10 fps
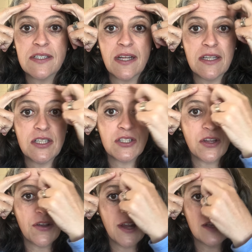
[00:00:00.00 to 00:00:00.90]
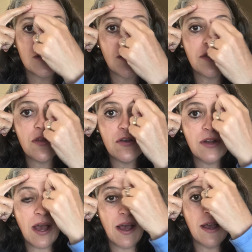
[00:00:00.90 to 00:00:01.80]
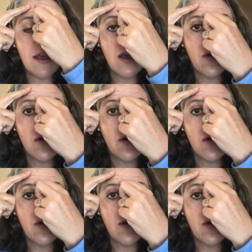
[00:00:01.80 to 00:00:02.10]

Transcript: studies is known as the third eye,